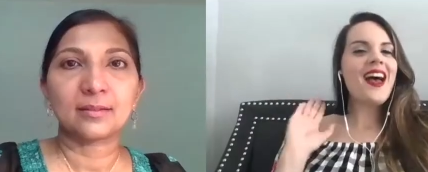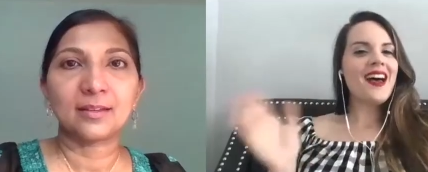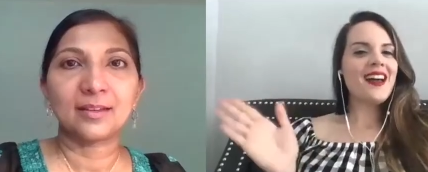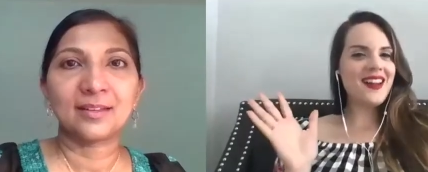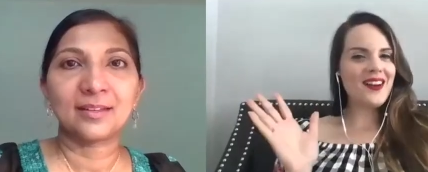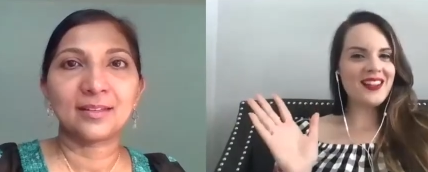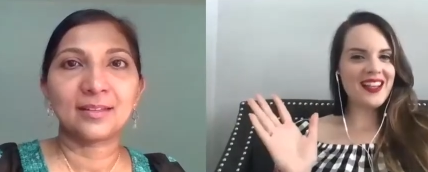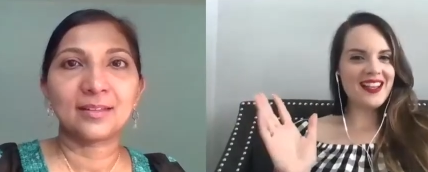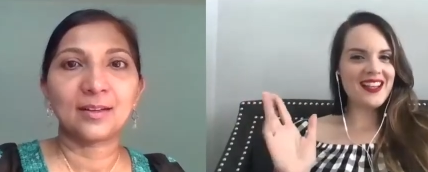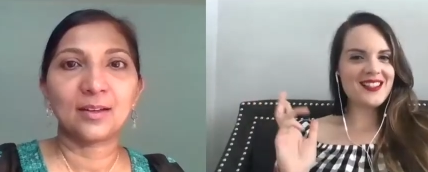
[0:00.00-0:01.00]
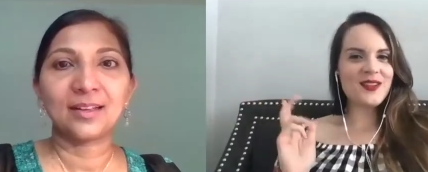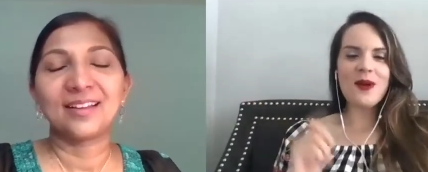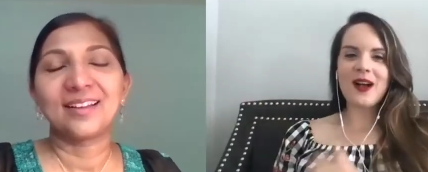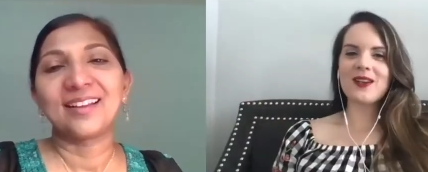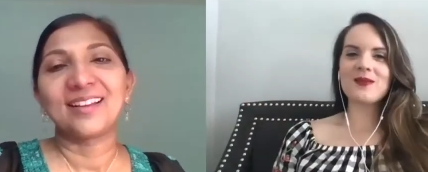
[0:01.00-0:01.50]
Speaker 1: Hello, ladies.
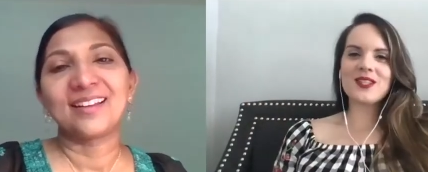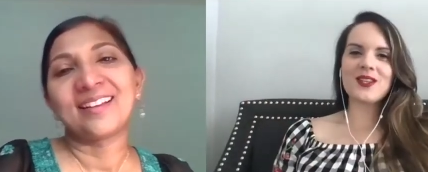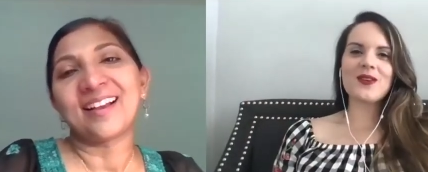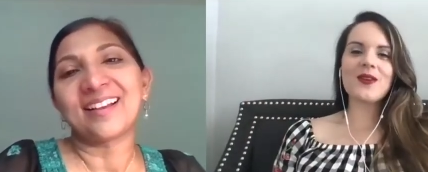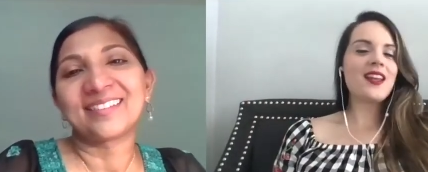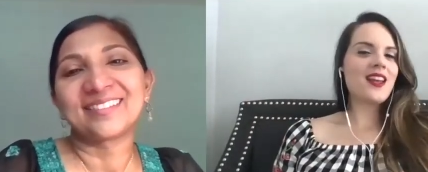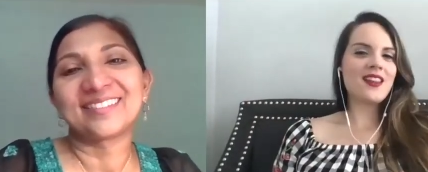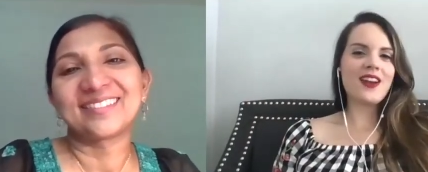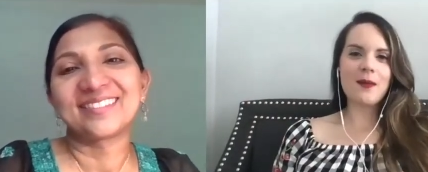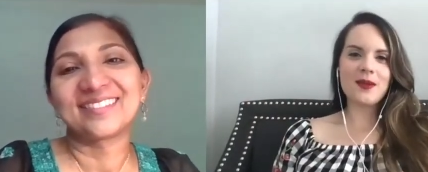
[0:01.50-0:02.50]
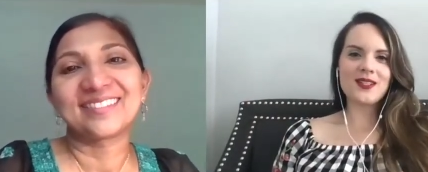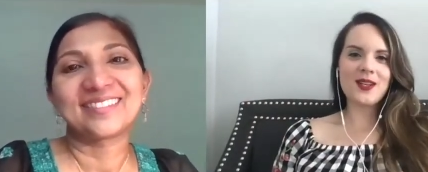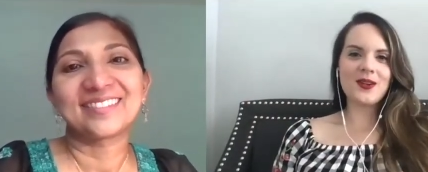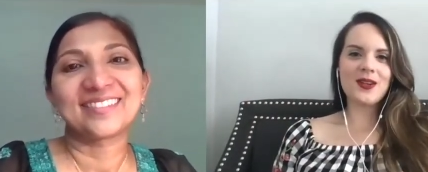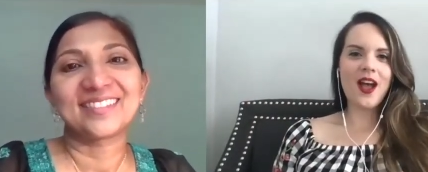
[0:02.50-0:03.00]
Welcome to another
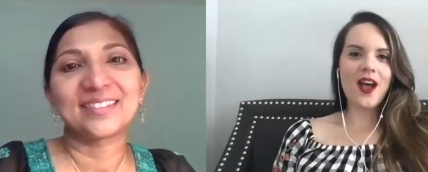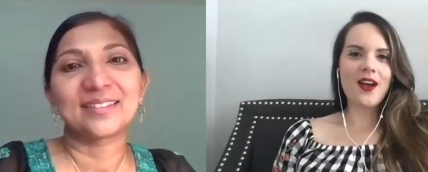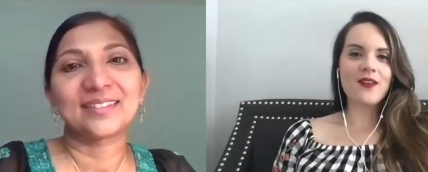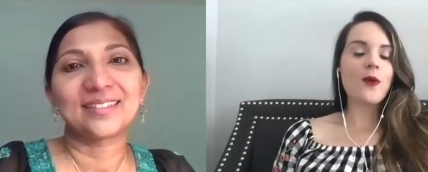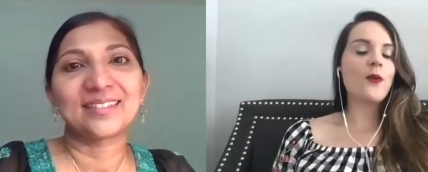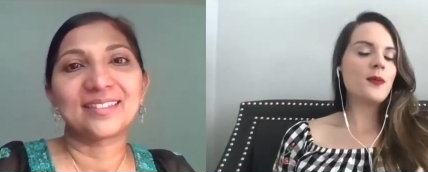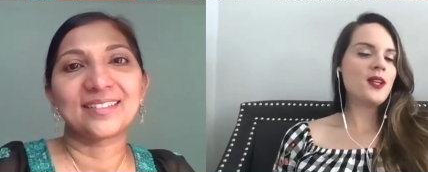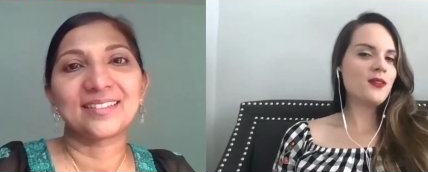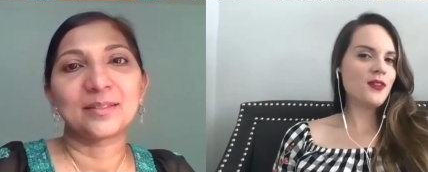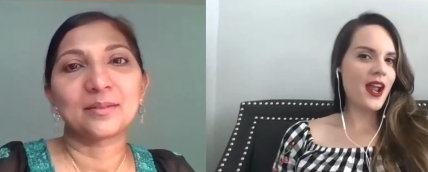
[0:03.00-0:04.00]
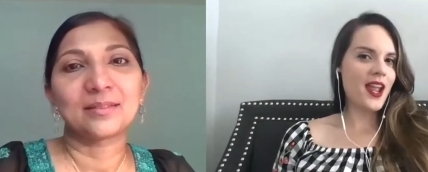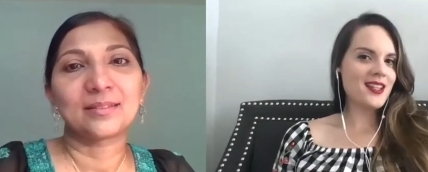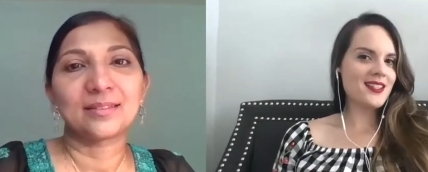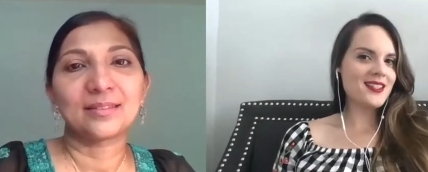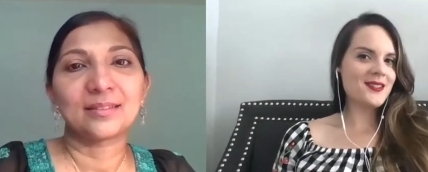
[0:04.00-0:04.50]
episode of Women of
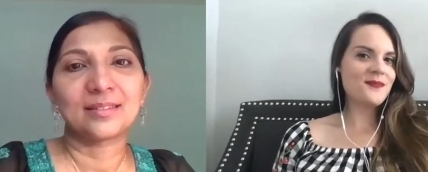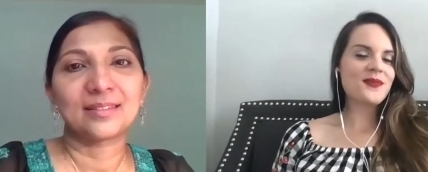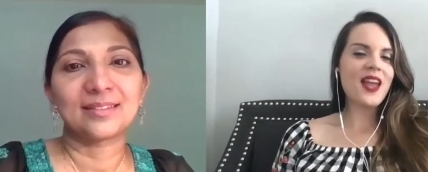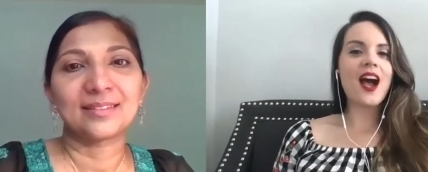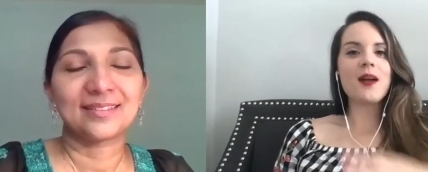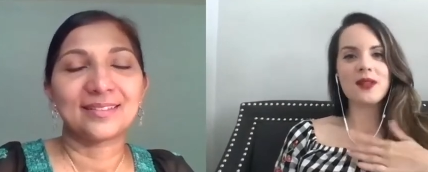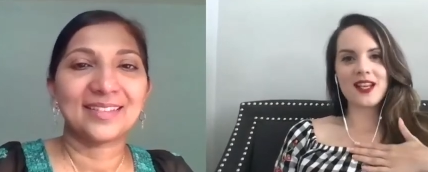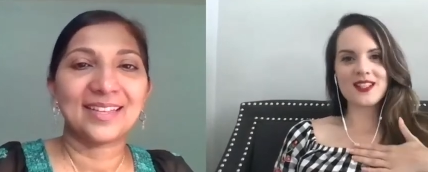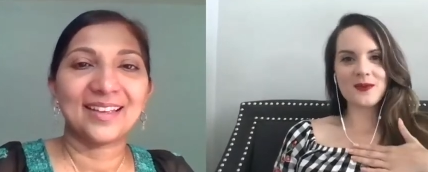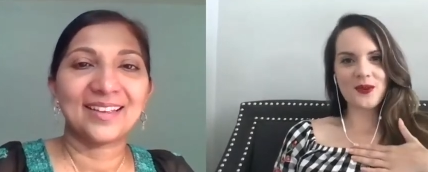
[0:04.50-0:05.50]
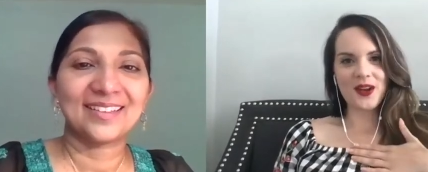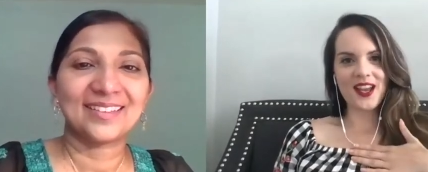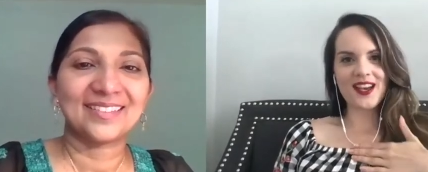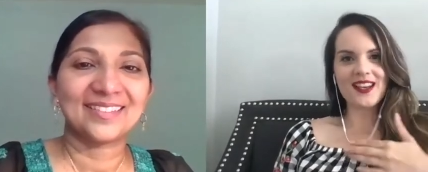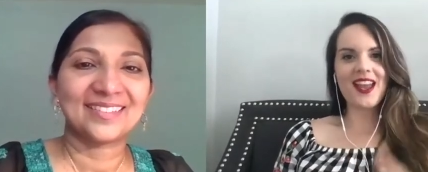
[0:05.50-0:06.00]
Grace. I'm Alexa
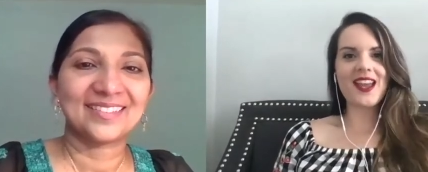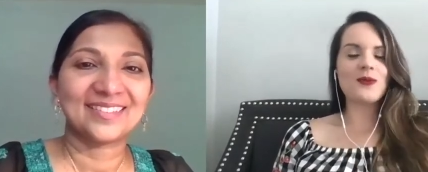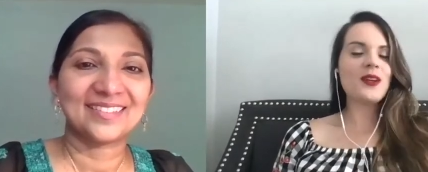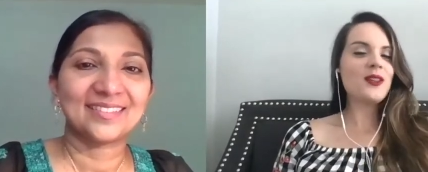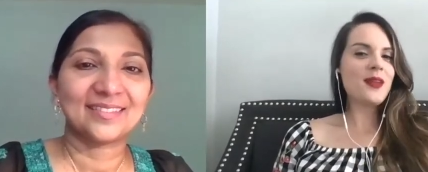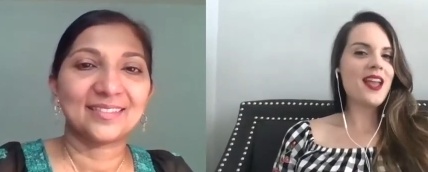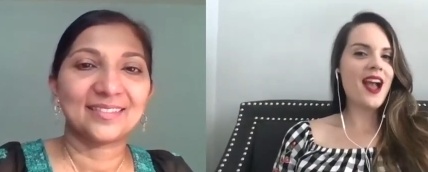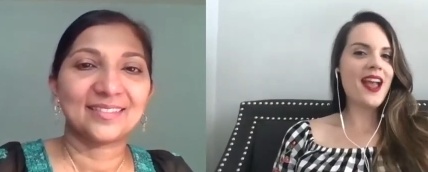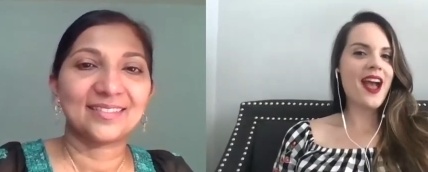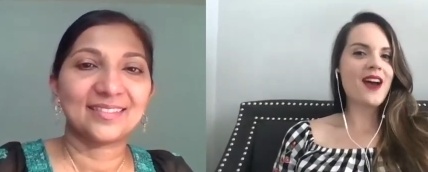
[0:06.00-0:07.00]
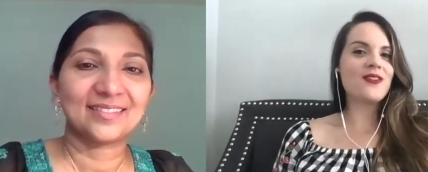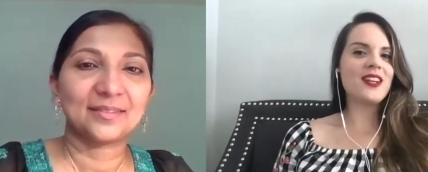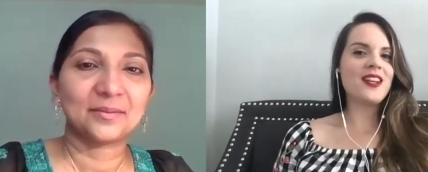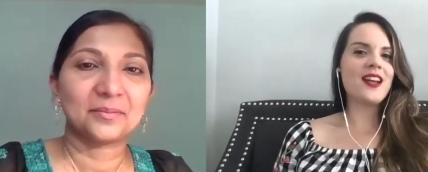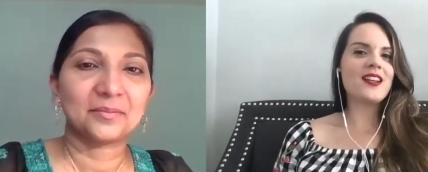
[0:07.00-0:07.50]
Moriyon, and with me I have
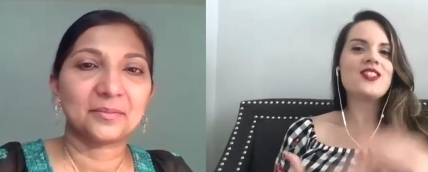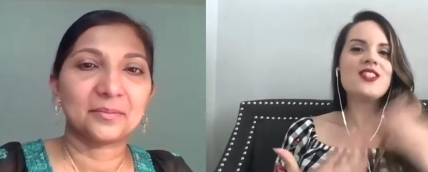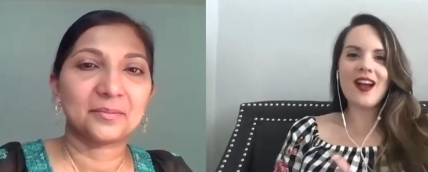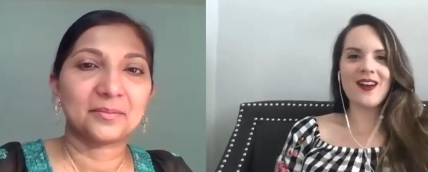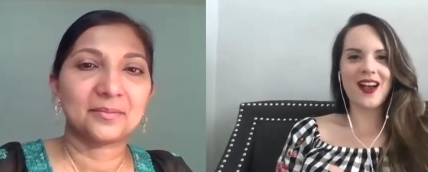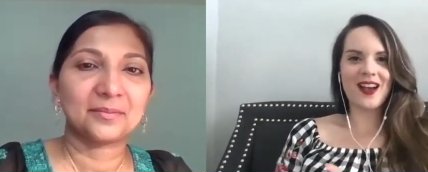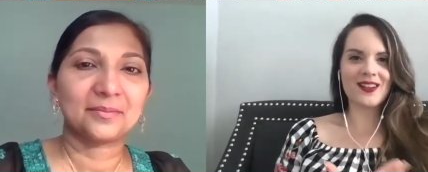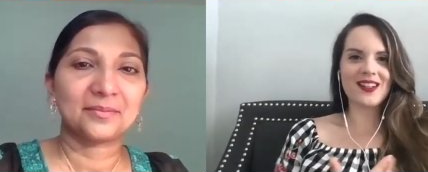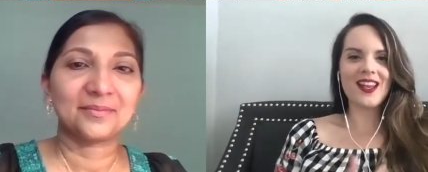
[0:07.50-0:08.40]
Reena Chauhan.